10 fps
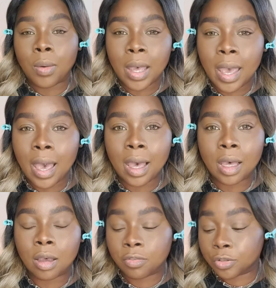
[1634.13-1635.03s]
I
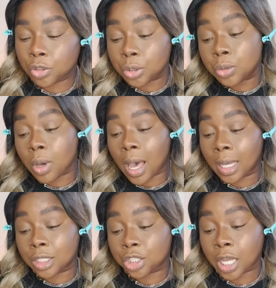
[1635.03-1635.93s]
have two
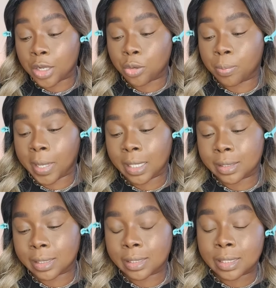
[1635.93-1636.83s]
eyeshadow
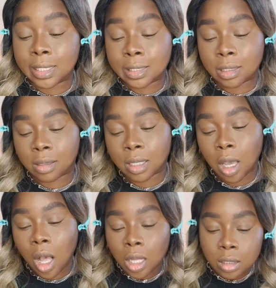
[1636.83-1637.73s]
bases. These are the
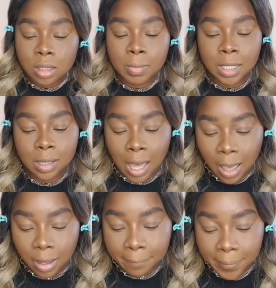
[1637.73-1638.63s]
Ultimate
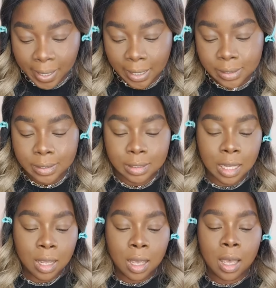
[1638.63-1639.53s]
Eye Base
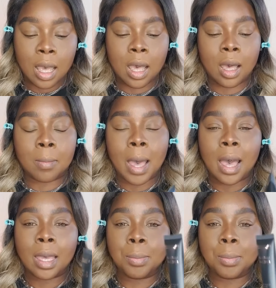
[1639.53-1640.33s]
Eye